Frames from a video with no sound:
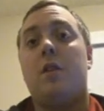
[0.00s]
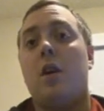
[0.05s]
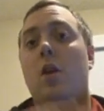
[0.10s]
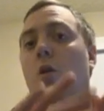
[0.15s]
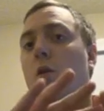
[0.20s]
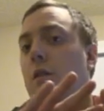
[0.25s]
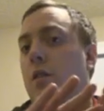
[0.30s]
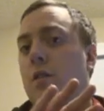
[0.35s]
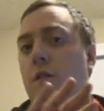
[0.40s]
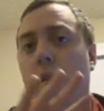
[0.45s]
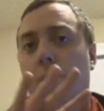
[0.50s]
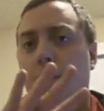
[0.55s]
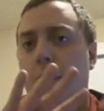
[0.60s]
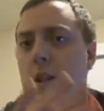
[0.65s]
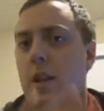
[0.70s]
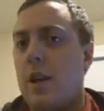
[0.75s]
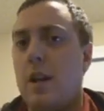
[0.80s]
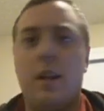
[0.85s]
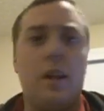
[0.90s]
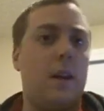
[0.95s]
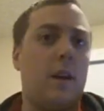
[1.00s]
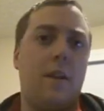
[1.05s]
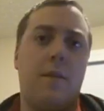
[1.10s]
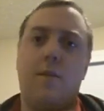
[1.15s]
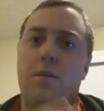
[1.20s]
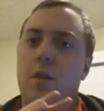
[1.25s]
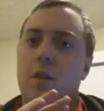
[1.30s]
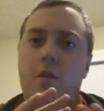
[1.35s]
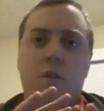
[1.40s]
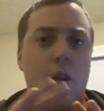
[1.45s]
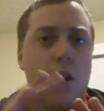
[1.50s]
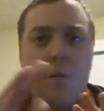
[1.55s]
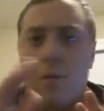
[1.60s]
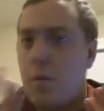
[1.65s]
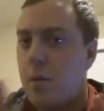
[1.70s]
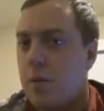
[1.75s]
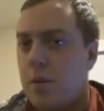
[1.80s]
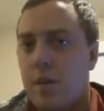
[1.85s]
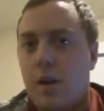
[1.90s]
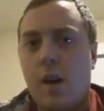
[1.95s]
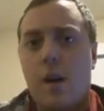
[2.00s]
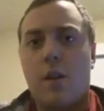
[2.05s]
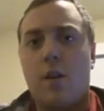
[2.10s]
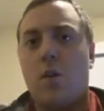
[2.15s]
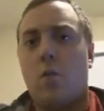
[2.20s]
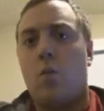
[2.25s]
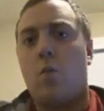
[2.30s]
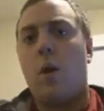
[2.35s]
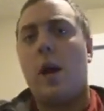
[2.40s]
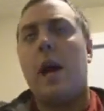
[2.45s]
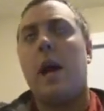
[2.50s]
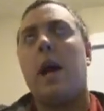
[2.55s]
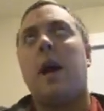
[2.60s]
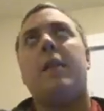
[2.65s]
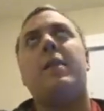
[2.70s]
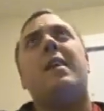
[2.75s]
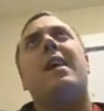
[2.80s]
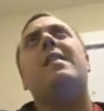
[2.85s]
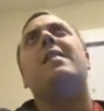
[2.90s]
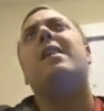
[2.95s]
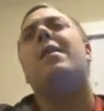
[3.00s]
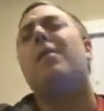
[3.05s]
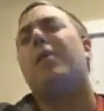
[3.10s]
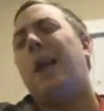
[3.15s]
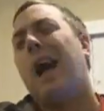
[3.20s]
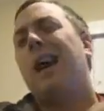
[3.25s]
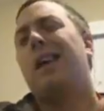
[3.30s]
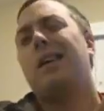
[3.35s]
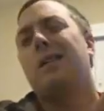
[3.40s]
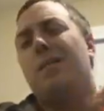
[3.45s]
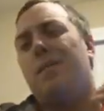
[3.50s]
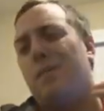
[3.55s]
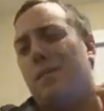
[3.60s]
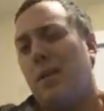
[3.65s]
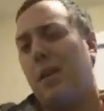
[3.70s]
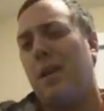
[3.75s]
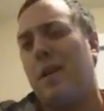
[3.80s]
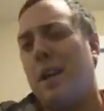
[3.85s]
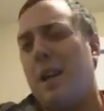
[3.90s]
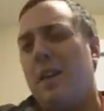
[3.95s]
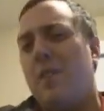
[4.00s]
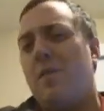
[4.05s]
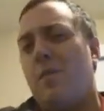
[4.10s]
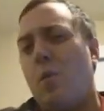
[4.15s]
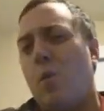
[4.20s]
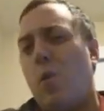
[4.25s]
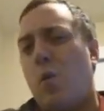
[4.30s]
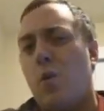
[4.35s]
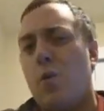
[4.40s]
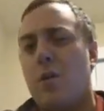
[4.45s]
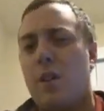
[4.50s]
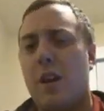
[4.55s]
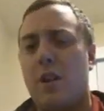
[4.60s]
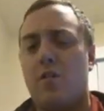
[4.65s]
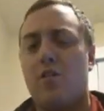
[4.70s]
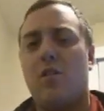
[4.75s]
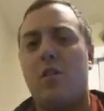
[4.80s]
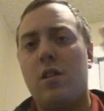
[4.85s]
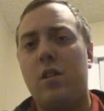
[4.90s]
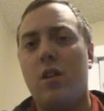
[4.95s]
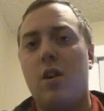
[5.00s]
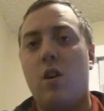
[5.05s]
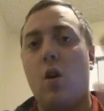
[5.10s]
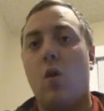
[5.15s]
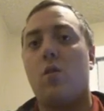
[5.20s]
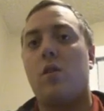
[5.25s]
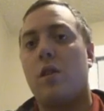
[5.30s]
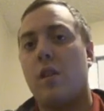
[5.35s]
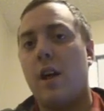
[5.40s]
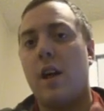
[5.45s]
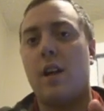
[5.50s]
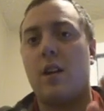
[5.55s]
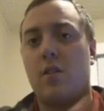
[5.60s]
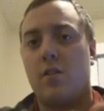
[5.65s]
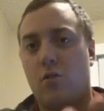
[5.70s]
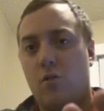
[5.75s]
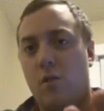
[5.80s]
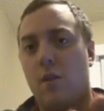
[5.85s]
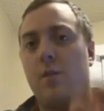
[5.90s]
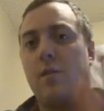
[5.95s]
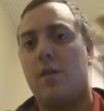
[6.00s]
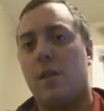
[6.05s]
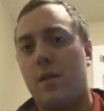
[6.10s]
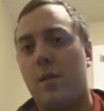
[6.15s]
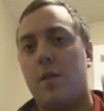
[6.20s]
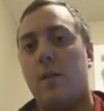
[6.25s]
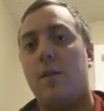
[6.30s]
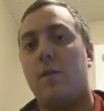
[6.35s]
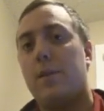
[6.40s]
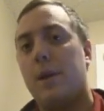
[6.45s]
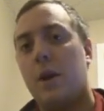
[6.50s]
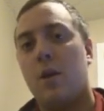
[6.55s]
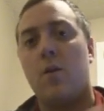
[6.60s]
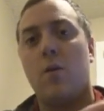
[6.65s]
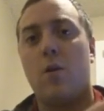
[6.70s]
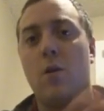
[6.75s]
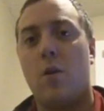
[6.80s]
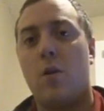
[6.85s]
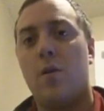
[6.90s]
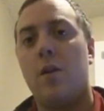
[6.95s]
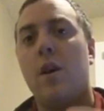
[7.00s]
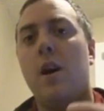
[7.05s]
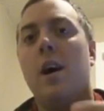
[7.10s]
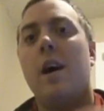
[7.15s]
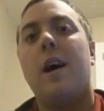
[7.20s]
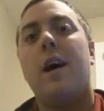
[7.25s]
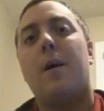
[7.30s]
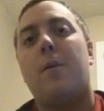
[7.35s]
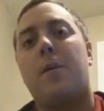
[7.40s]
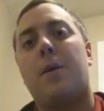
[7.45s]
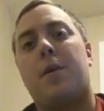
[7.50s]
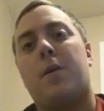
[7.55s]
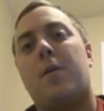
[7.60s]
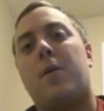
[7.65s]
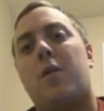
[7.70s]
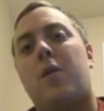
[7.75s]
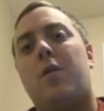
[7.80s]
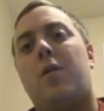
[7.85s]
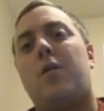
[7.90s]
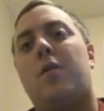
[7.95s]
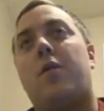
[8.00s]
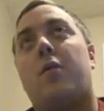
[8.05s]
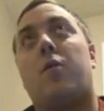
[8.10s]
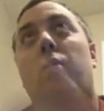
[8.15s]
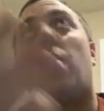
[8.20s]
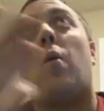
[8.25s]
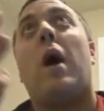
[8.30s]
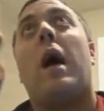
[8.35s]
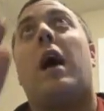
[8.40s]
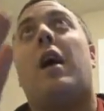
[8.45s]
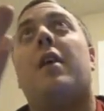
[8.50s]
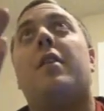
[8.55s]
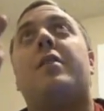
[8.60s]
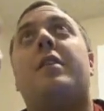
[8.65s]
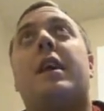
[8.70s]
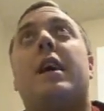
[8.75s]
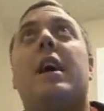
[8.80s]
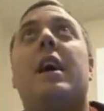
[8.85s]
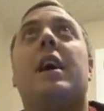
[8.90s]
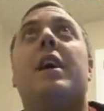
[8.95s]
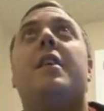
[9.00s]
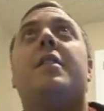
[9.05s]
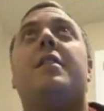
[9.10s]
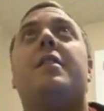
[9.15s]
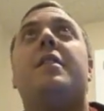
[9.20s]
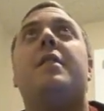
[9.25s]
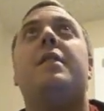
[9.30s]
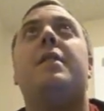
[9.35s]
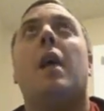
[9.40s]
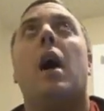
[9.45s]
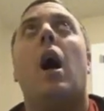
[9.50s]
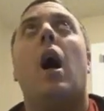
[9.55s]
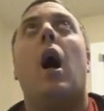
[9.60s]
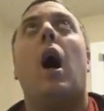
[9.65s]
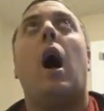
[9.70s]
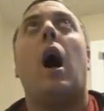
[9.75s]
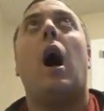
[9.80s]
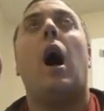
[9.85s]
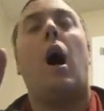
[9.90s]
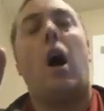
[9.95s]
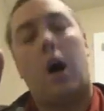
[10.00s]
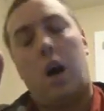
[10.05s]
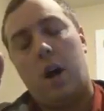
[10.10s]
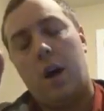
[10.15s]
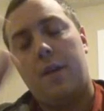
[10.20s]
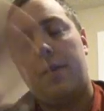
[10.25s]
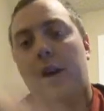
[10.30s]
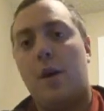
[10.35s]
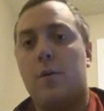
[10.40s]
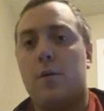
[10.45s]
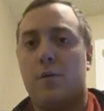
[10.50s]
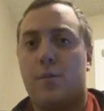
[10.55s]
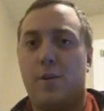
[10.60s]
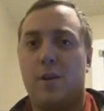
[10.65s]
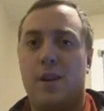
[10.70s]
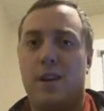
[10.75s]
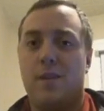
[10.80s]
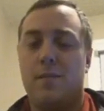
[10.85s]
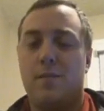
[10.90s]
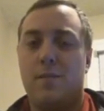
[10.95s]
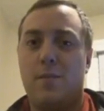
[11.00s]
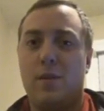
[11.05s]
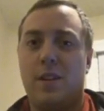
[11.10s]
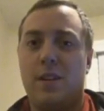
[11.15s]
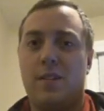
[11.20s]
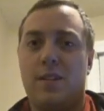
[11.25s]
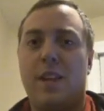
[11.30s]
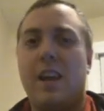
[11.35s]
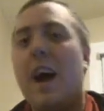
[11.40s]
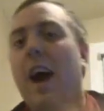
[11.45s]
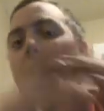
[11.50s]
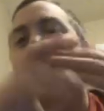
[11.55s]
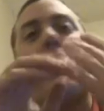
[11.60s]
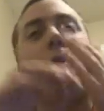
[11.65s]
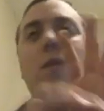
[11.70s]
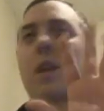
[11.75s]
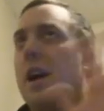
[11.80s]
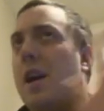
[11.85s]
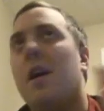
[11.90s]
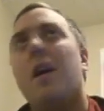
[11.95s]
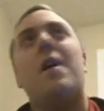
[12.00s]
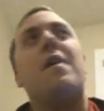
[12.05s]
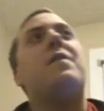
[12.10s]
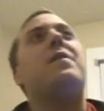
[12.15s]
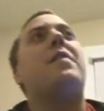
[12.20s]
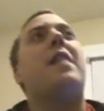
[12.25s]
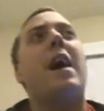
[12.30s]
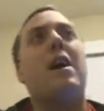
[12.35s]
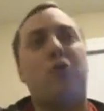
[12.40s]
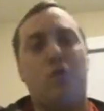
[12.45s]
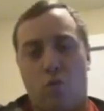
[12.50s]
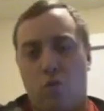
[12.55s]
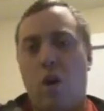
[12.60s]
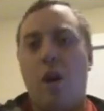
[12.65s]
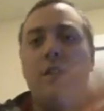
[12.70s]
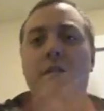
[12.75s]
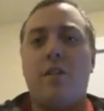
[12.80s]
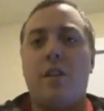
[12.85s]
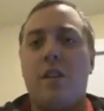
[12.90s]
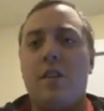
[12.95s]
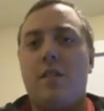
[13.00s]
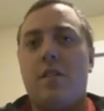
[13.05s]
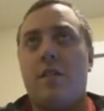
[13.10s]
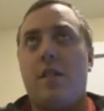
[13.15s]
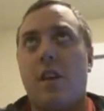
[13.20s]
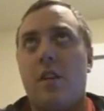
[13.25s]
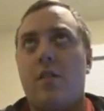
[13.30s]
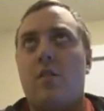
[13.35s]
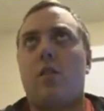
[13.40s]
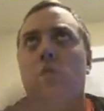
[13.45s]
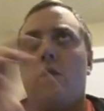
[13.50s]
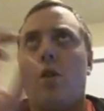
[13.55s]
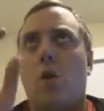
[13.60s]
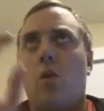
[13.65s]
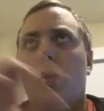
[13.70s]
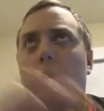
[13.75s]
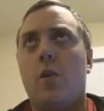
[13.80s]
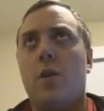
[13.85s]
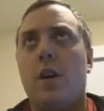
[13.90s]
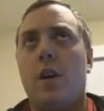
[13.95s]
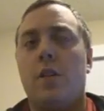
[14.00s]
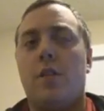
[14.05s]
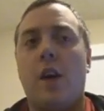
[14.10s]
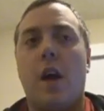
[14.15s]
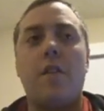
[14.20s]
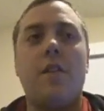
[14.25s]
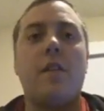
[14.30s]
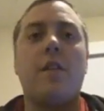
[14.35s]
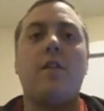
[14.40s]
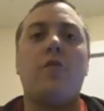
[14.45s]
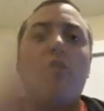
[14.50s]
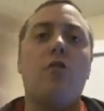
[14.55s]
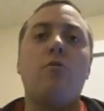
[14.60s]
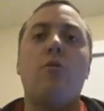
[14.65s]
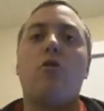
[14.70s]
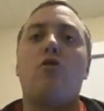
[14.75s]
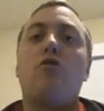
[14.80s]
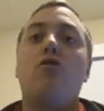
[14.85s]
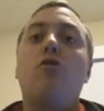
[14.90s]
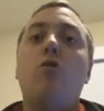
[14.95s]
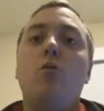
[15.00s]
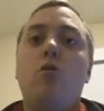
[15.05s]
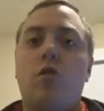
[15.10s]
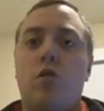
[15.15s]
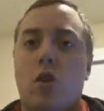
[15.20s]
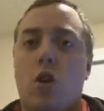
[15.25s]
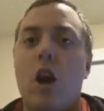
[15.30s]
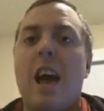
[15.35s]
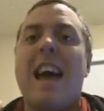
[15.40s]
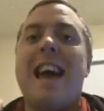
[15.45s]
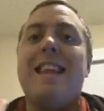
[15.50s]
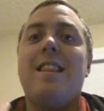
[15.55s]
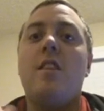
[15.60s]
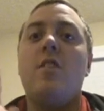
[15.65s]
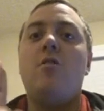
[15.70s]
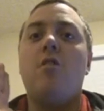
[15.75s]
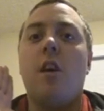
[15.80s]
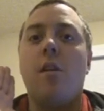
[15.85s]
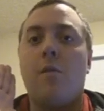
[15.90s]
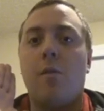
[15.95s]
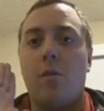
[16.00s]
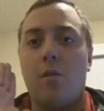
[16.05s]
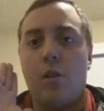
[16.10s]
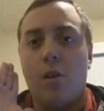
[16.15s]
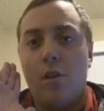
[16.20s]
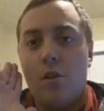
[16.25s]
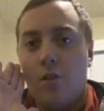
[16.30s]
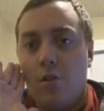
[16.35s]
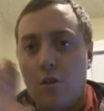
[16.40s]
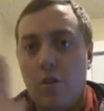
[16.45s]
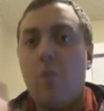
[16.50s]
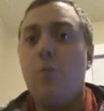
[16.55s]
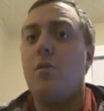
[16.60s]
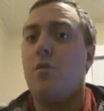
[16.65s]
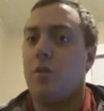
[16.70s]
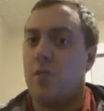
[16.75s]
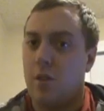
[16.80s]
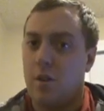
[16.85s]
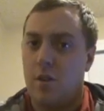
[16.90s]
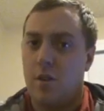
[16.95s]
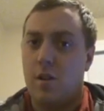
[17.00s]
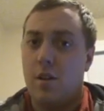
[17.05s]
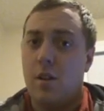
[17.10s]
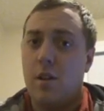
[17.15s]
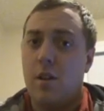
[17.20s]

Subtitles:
Or something like that, like if the general was out of the way, then I could believe more that she'd go to that extremes and it'd be her own with her all, "Wells is..." That was pretty silly. And okay, Flash runs in and says, "Don't do this," and then the general shoots her.